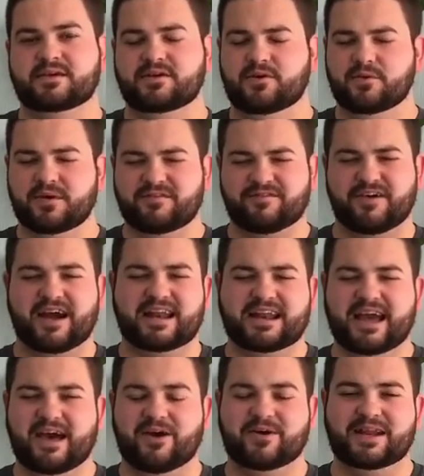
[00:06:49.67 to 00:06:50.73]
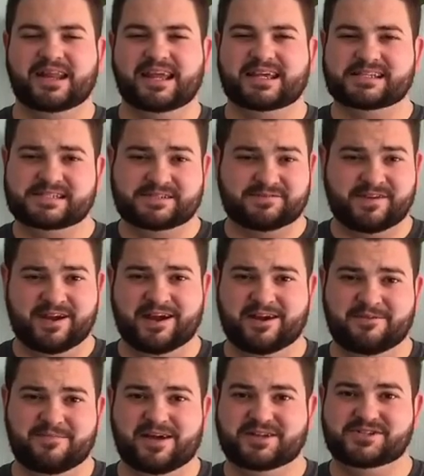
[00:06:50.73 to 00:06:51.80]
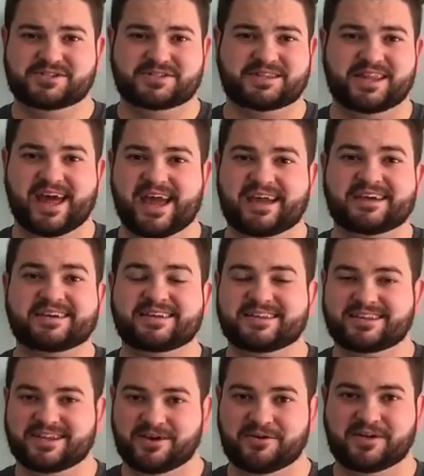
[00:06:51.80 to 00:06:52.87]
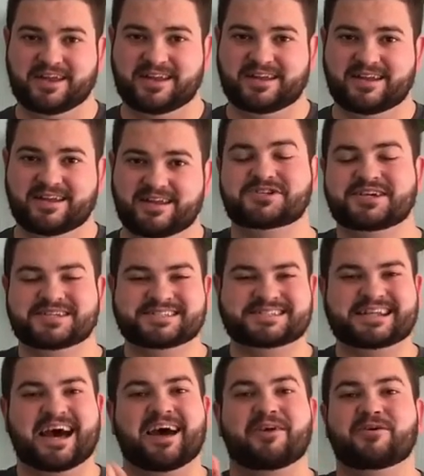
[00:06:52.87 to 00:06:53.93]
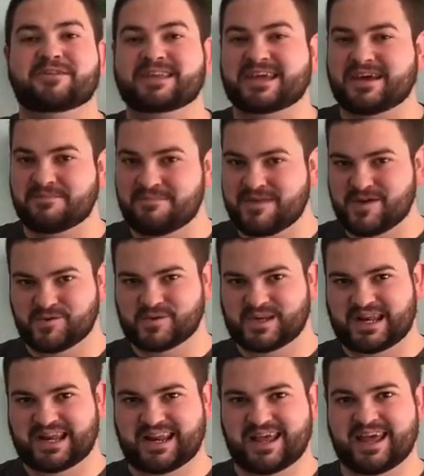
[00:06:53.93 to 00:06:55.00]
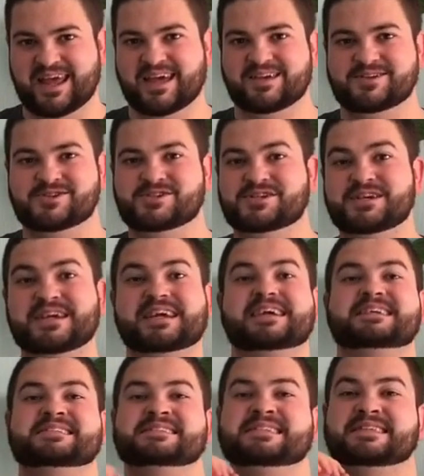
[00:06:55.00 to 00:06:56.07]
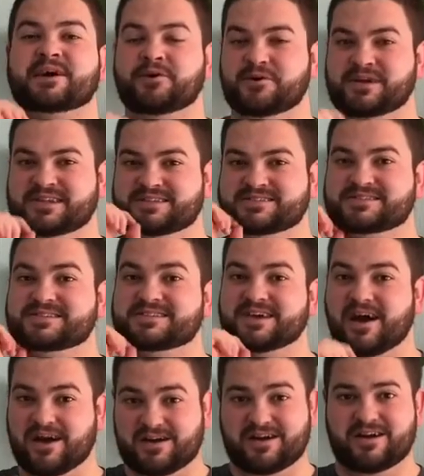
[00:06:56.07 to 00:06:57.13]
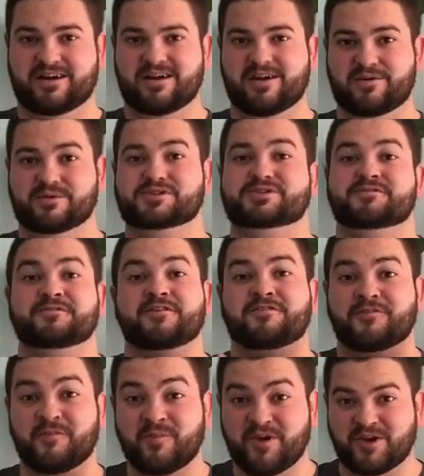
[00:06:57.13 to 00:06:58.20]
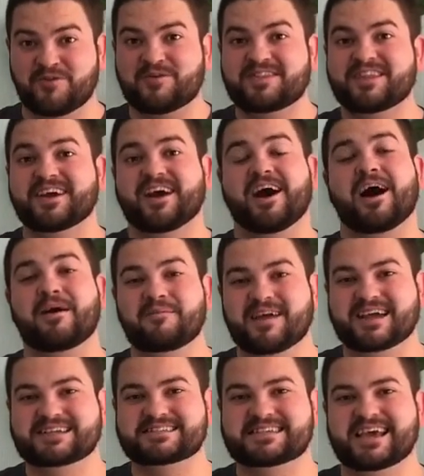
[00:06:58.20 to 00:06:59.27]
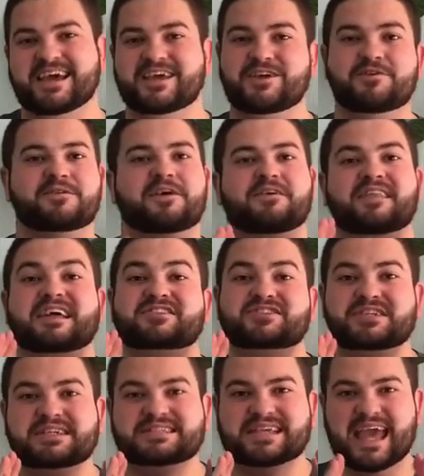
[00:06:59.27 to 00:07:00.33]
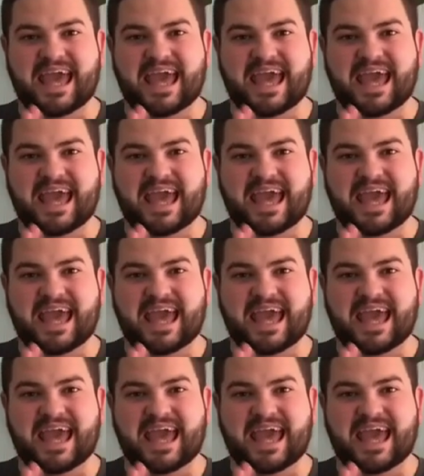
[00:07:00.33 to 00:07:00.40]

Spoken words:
who we find out is very much like Logan. She is not only a mutant, she is Logan's daughter, which if you're familiar with the comics, you know that she's